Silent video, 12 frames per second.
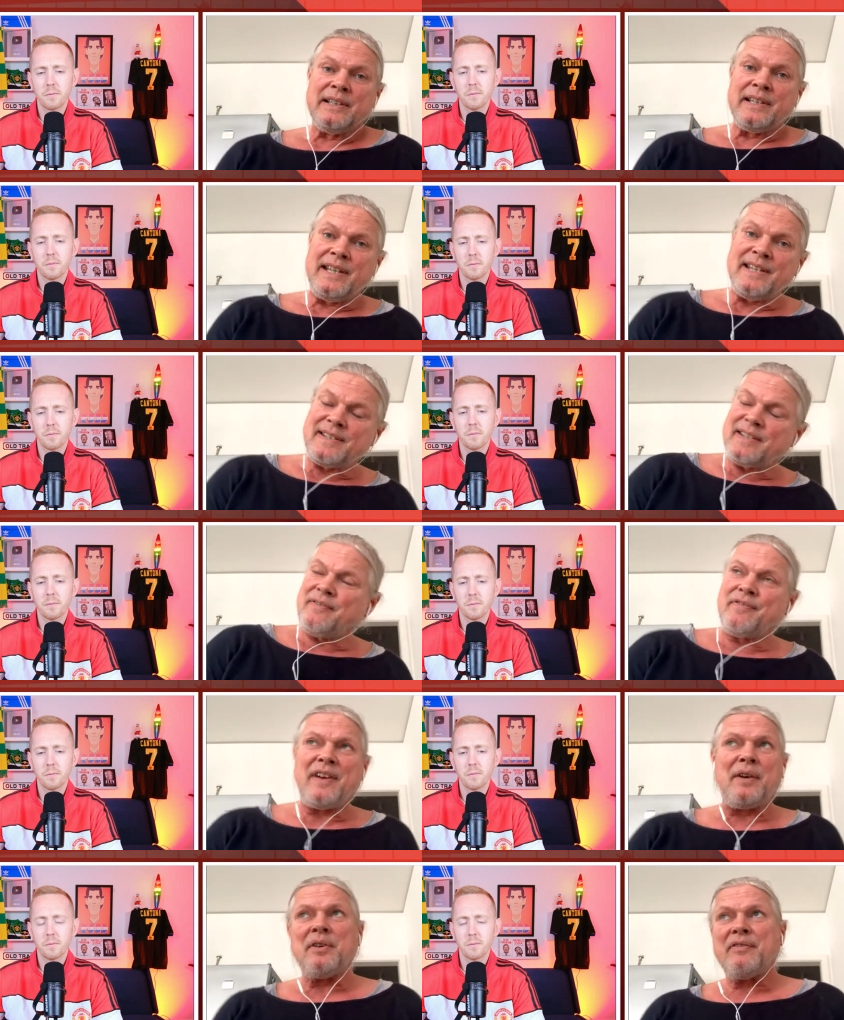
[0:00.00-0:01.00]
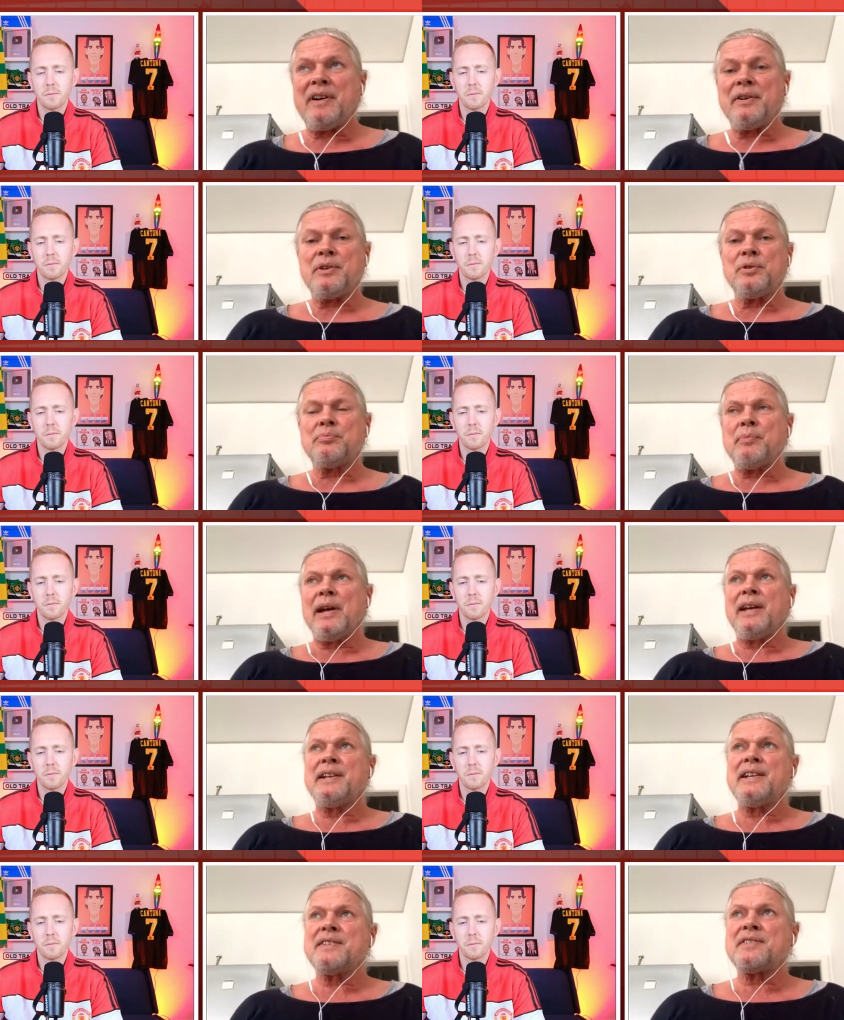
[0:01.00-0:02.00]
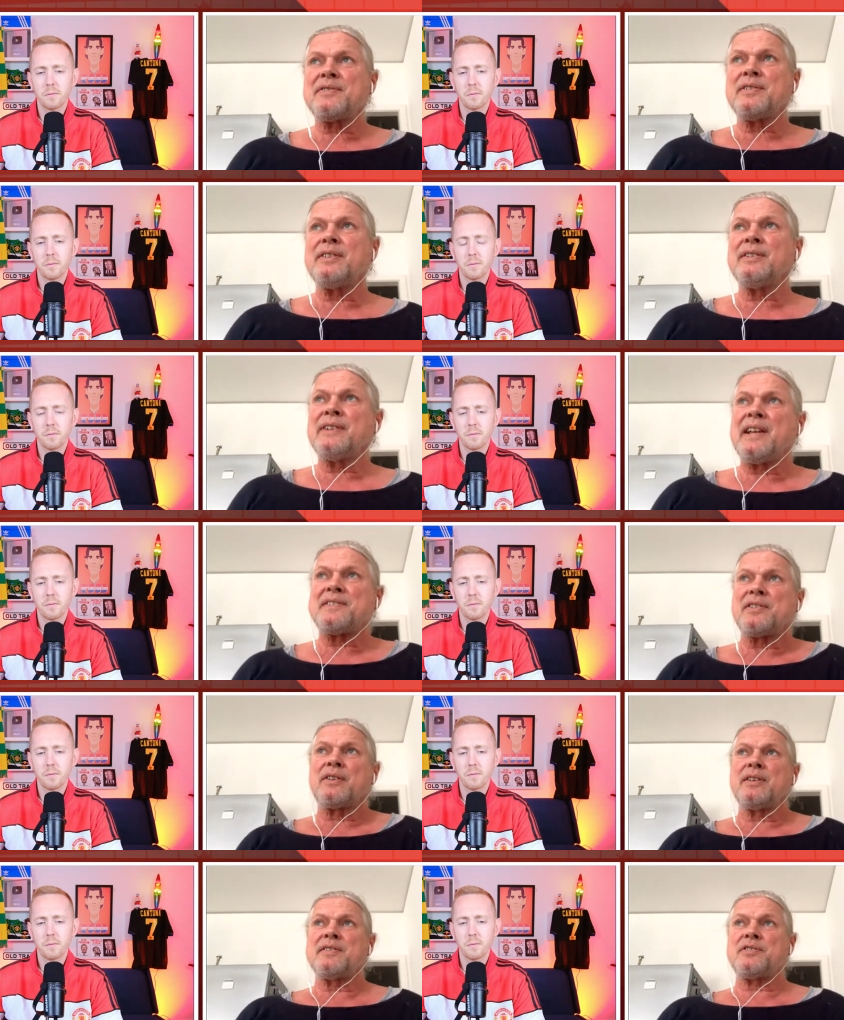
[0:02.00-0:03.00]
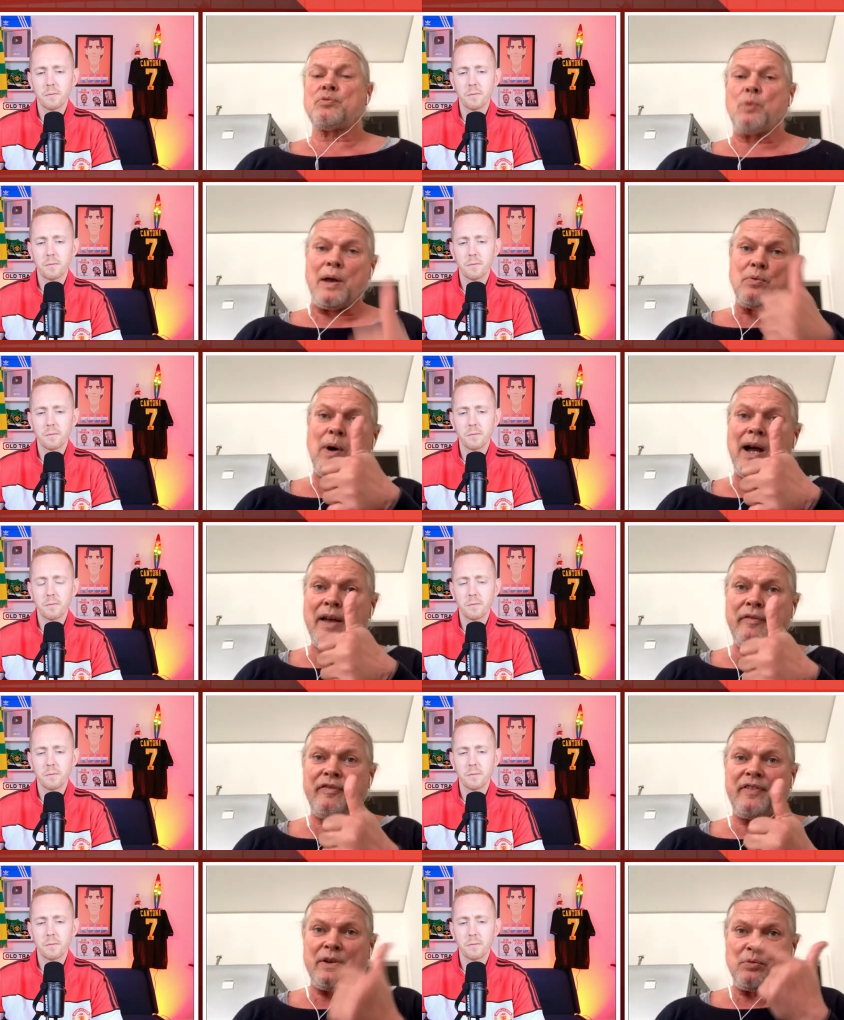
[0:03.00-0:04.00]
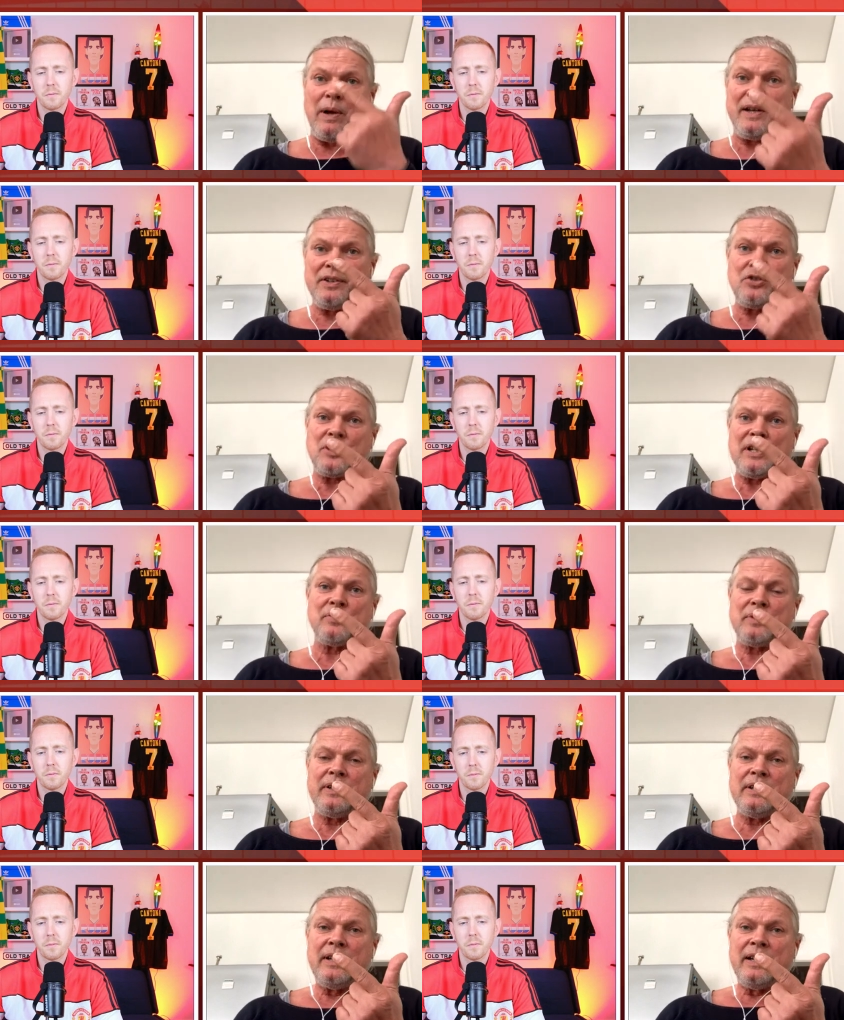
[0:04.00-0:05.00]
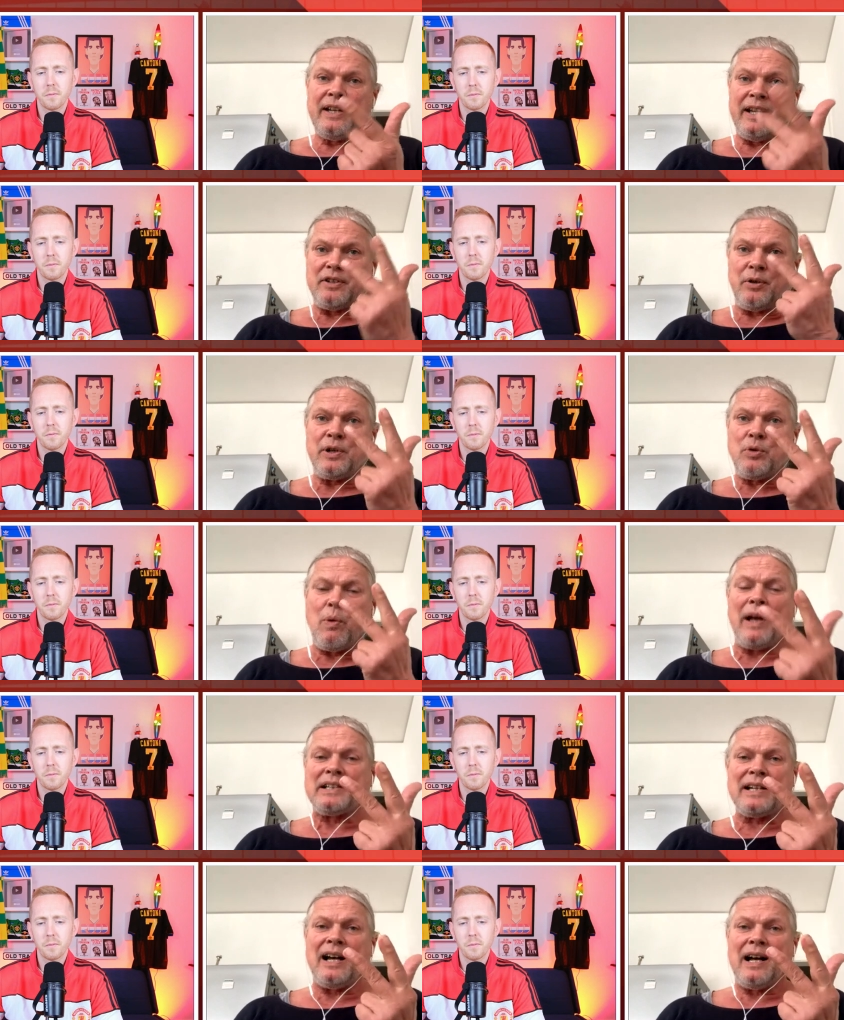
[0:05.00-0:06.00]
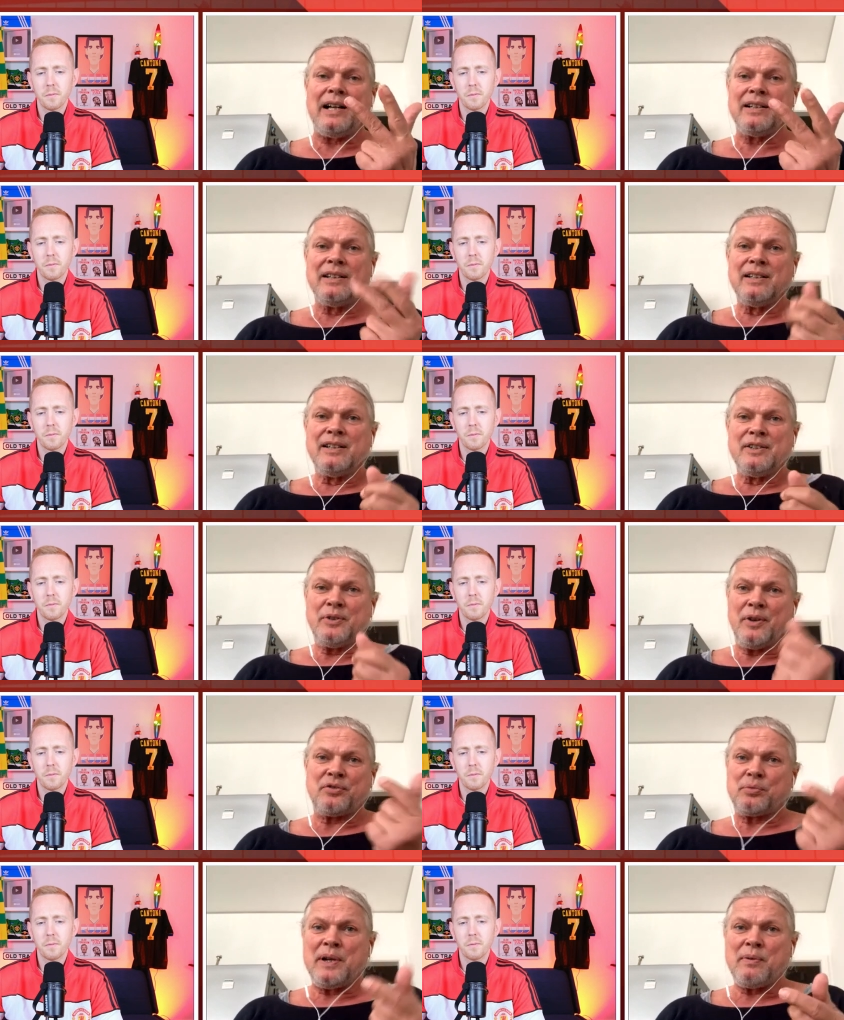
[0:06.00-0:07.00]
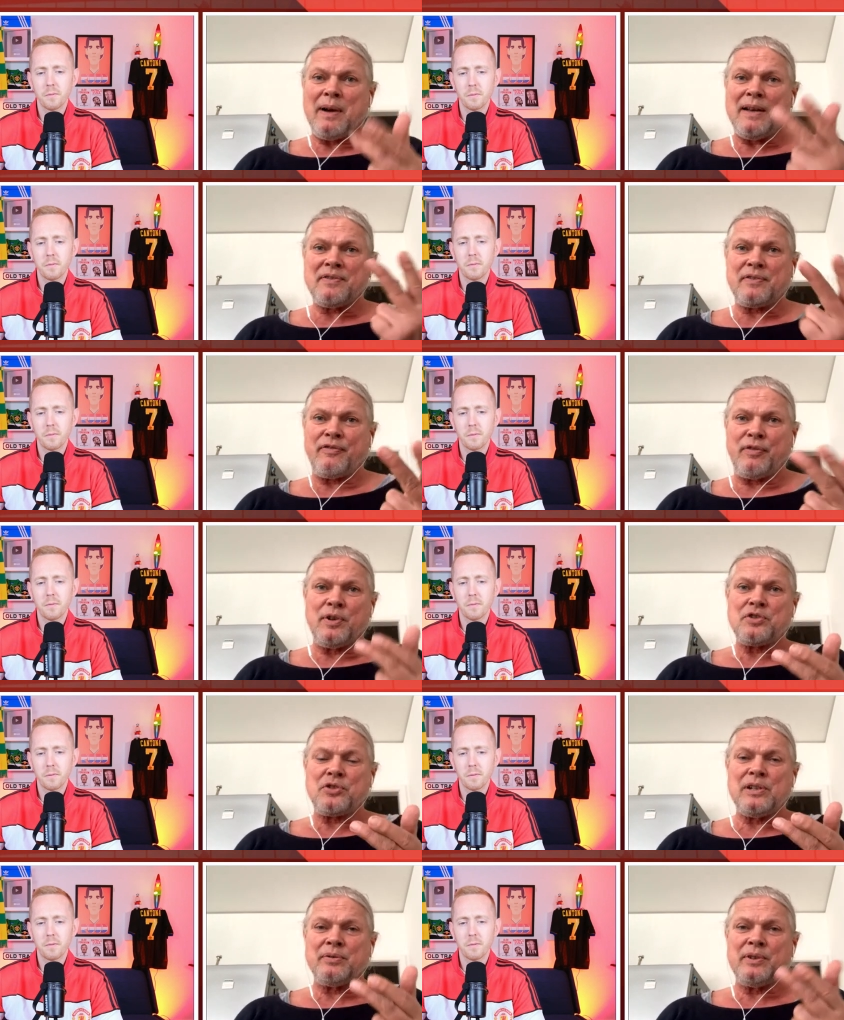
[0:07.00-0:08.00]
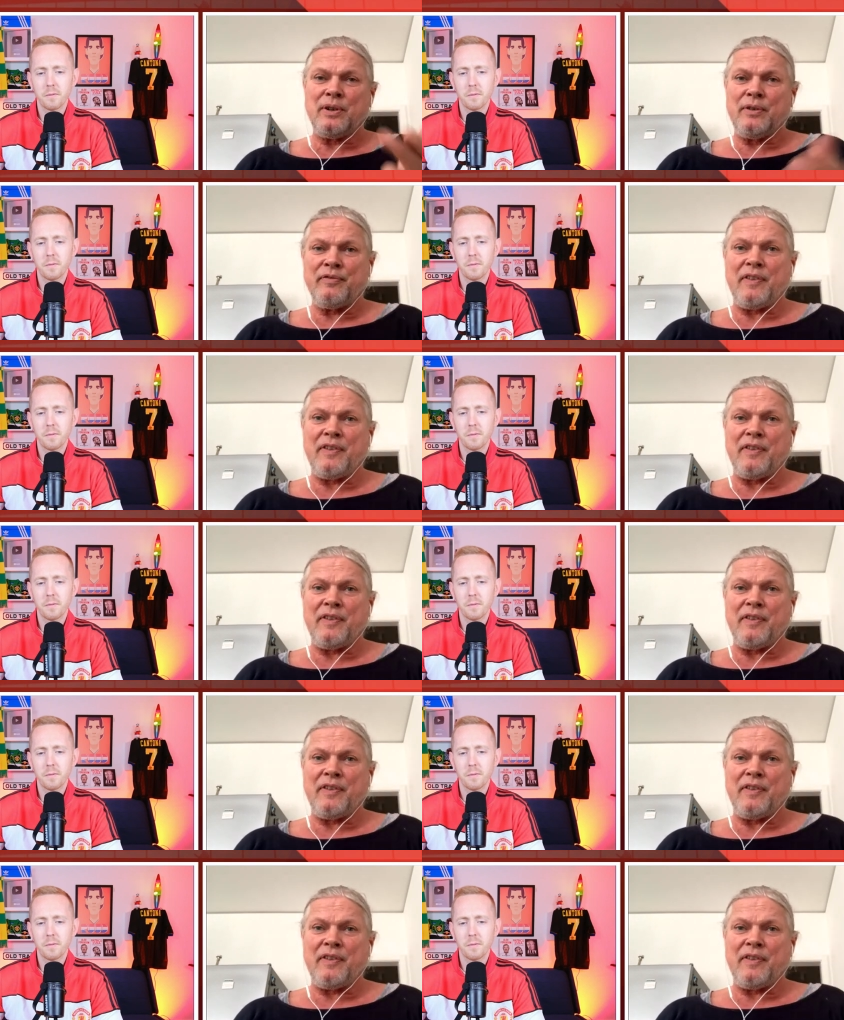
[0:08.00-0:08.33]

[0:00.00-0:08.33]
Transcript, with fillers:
Speaker 1: he's a very, very good man. He's uh, has a, he's one wife and one children and only one car. Not three wives, four children, on